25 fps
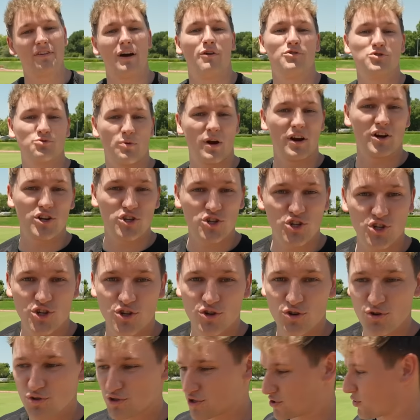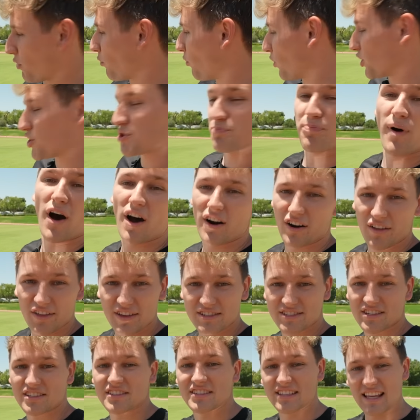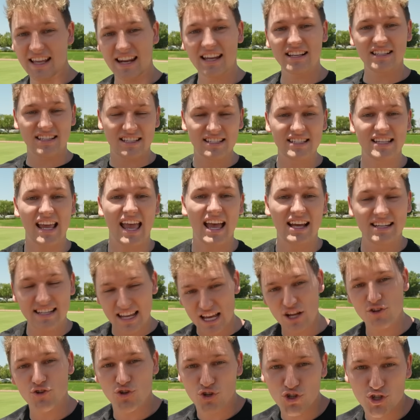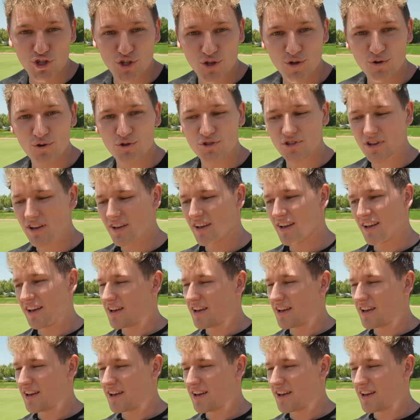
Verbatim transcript: if I was wearing shoes, the worst part of this is getting sand in your shoes